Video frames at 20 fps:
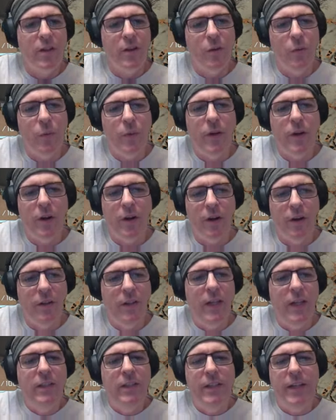we are
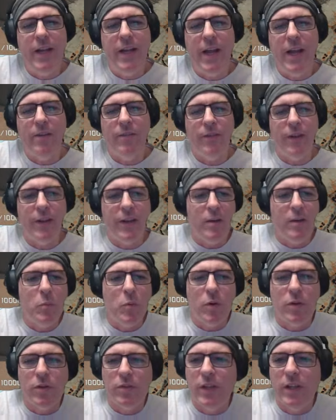unlikely to have any more
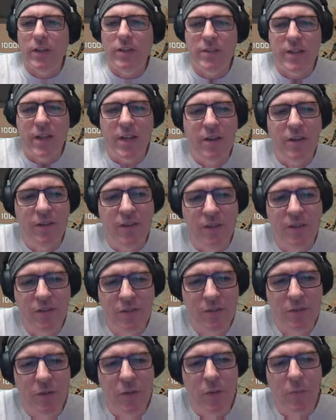things enter this
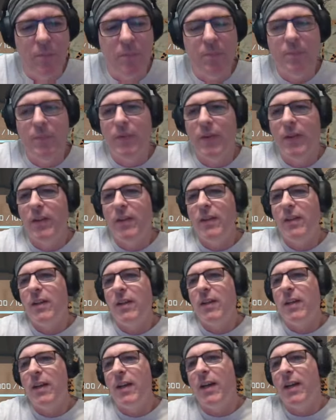group.
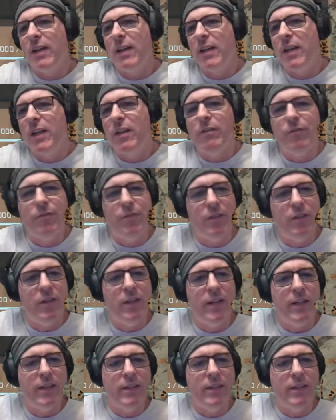I feel like.